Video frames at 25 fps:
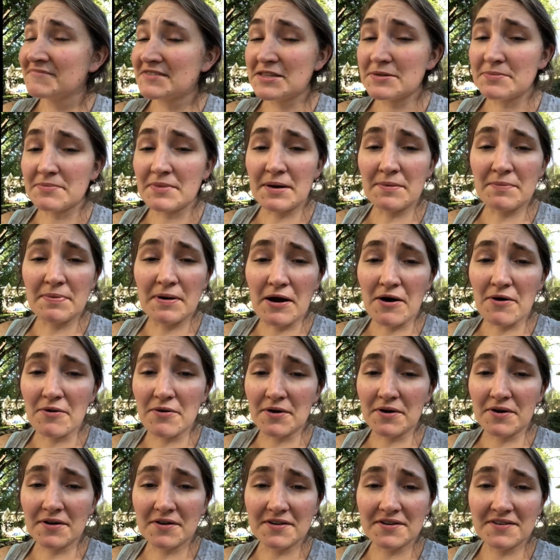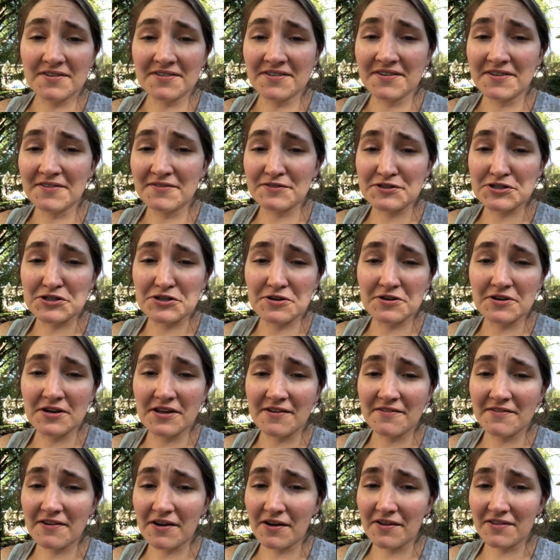Did my power of
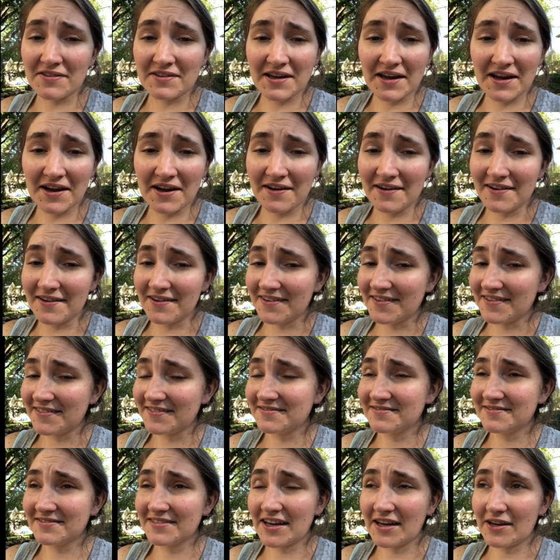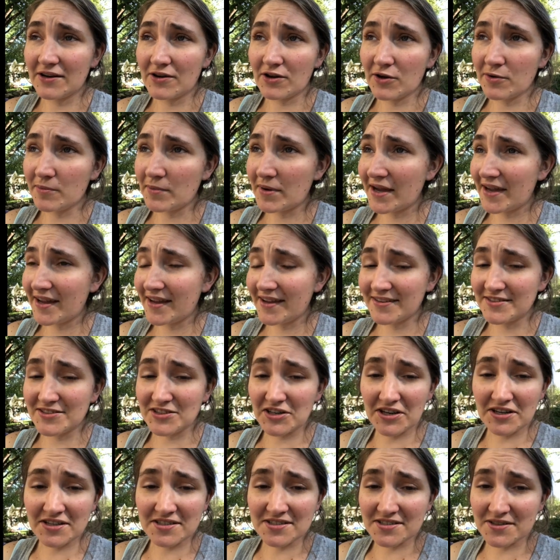attorney of healthcare, got all my
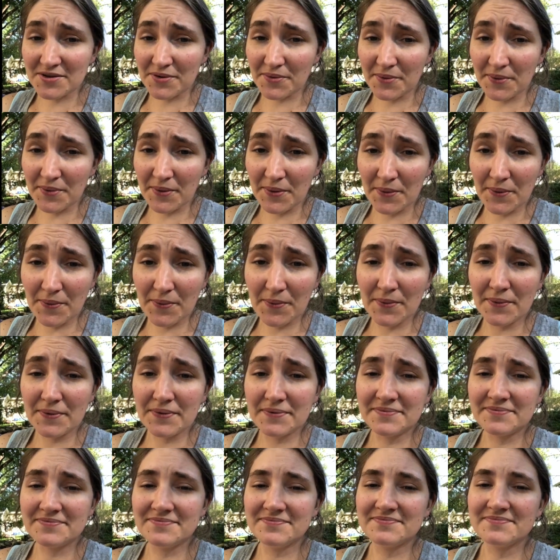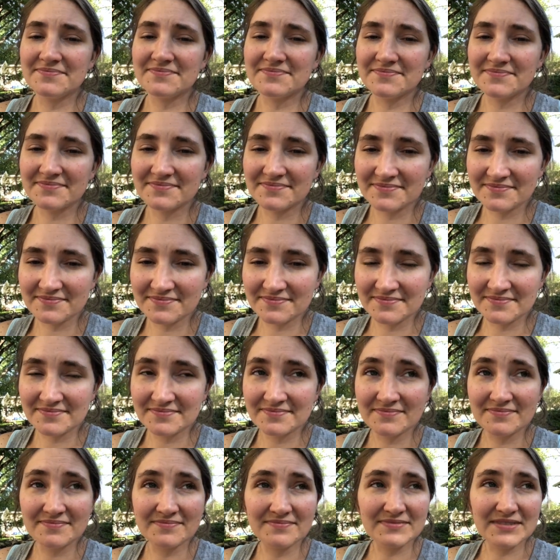ducks in a row,
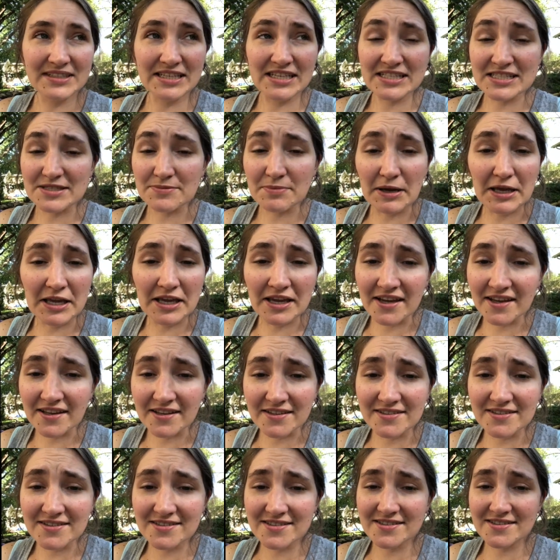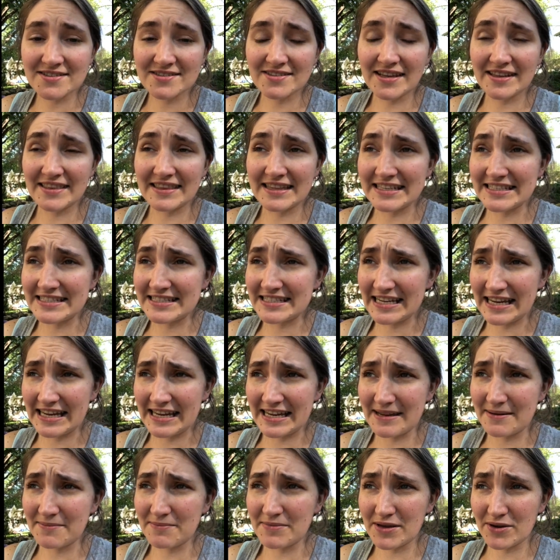kissed my kids. At the
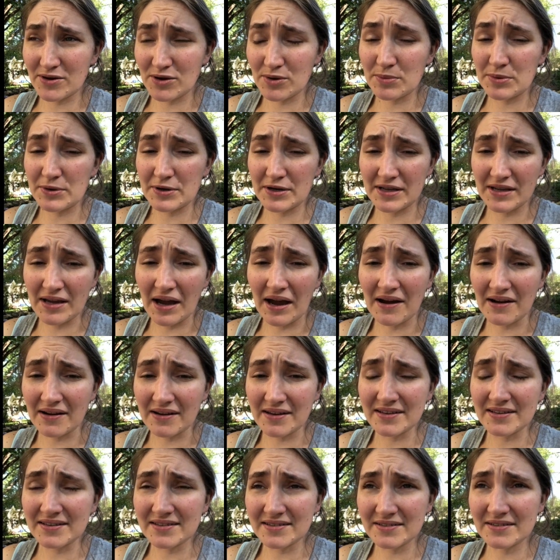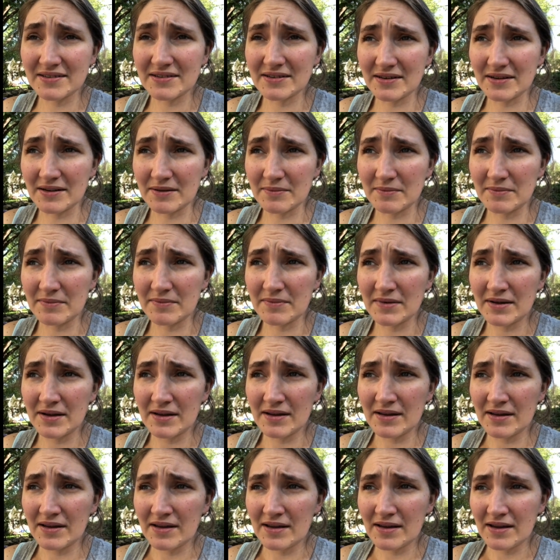time they were pretty young.
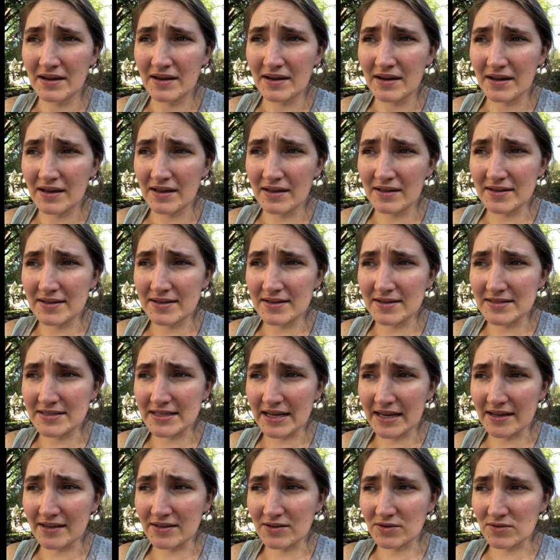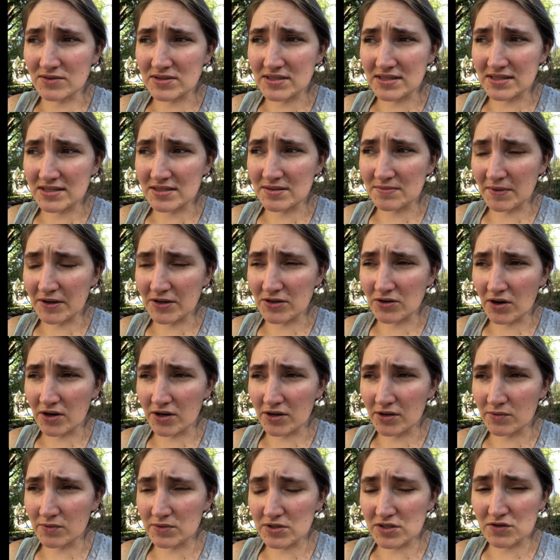And diagnosis, my
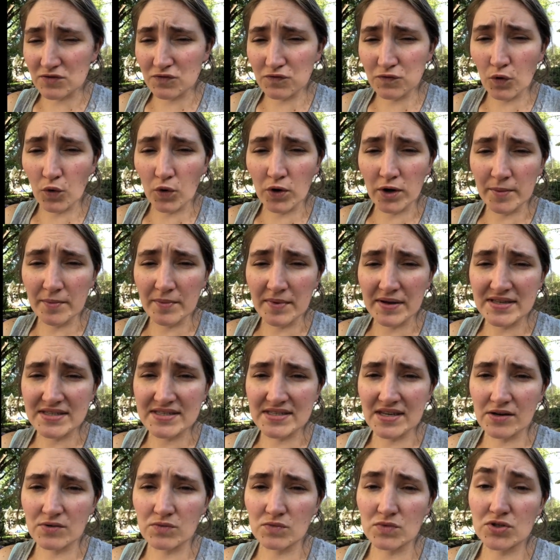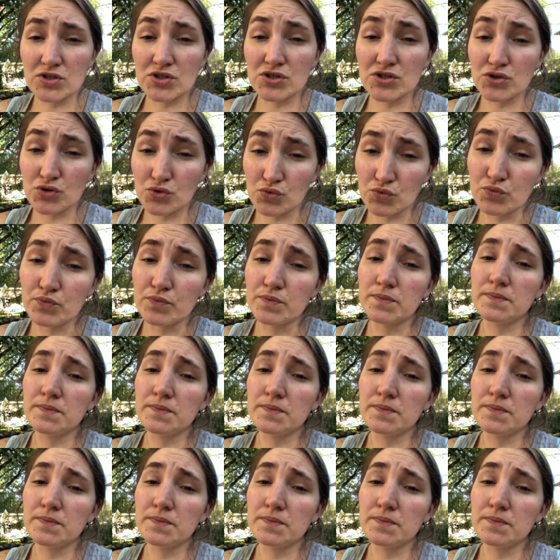daughter was 4 and my son was 2.